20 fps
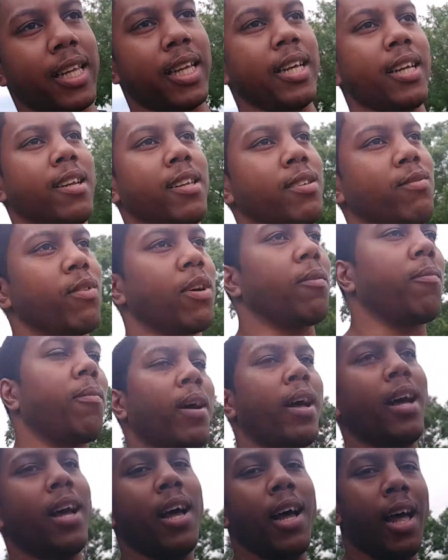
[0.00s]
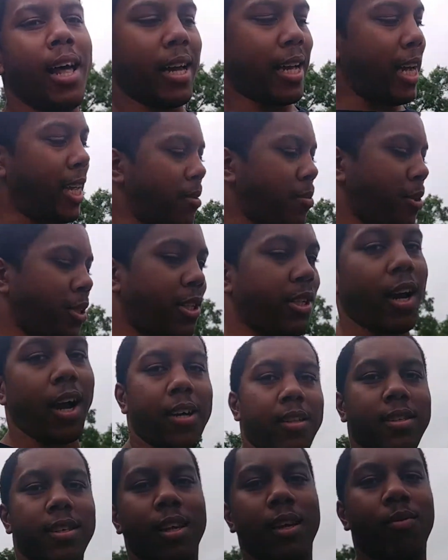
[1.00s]
cleaning his whip. Got some
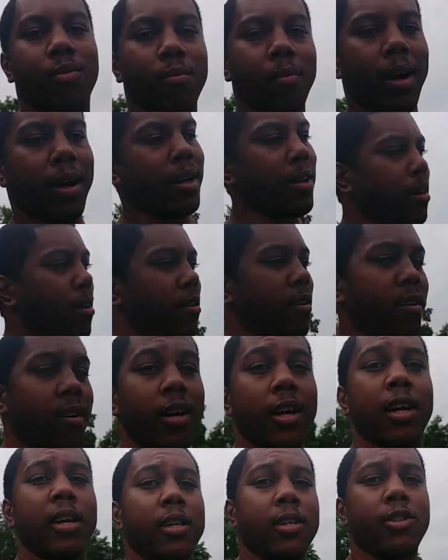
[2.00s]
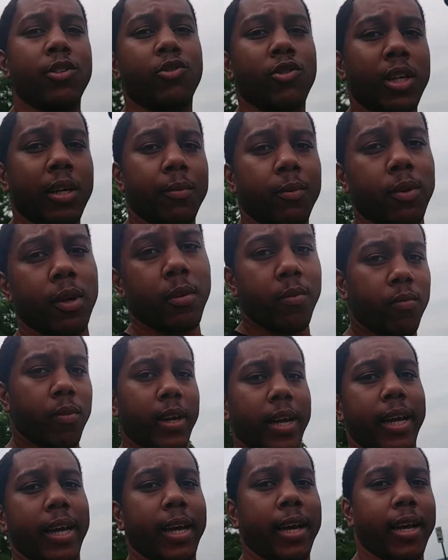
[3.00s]
shots for my dream grip
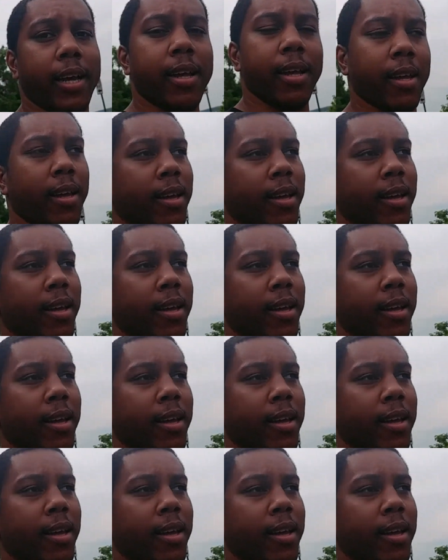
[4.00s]
rig.